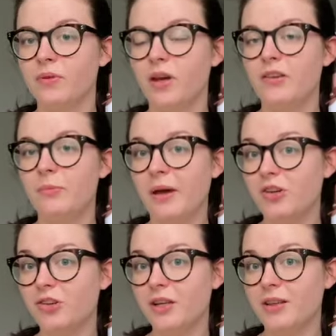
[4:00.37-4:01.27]

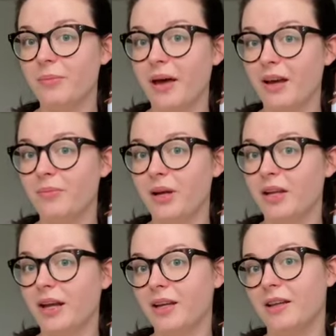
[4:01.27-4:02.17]
Especially at the back of my
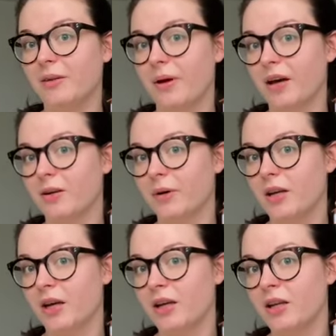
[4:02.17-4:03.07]
neck and the back of my
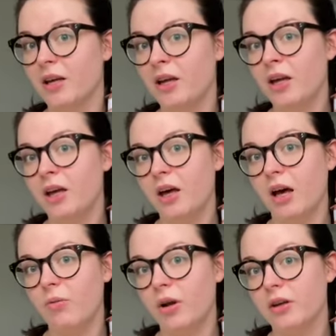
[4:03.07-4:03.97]
head,
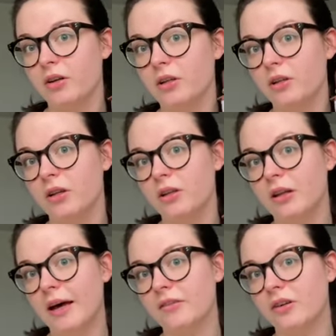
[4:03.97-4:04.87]
I want a good
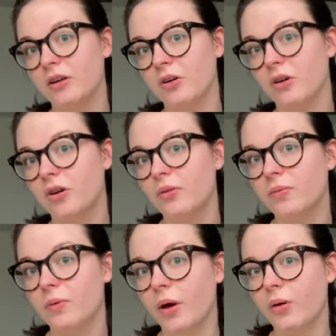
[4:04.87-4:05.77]
lasting curl.
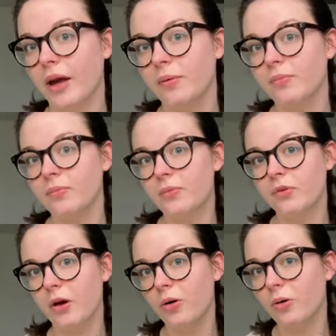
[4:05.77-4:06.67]
Okay,
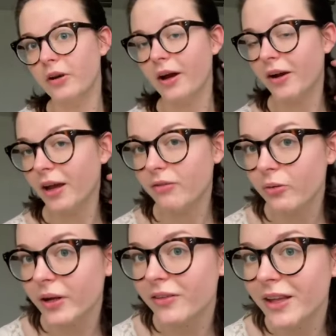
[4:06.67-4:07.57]
so now I have a
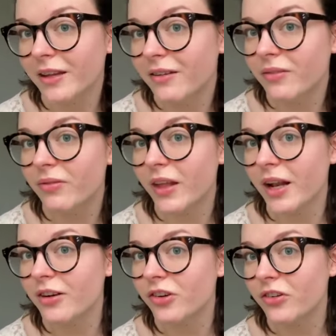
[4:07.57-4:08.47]
ringlet that
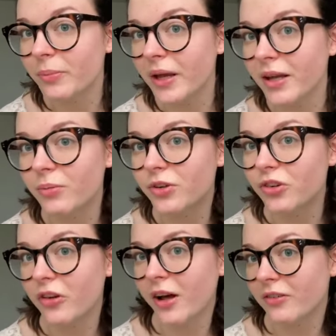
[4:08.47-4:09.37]
I just made, which
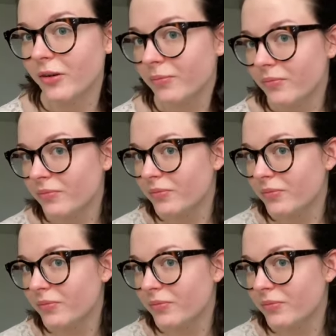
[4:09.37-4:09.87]
is awesome.